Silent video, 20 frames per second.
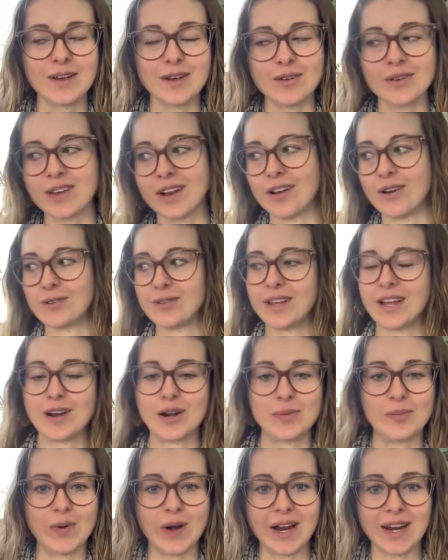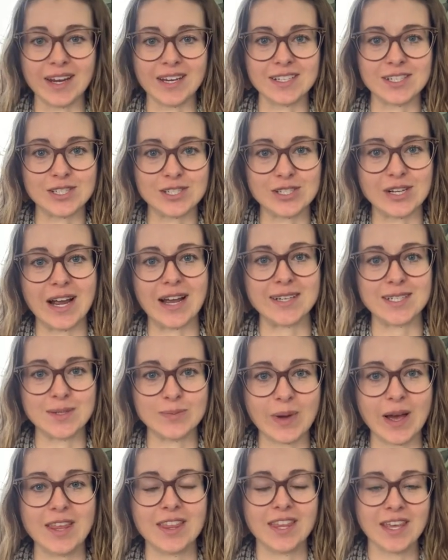you know, let our brain get distracted
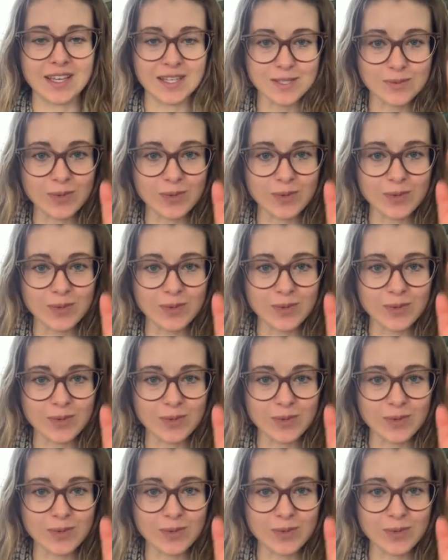by things.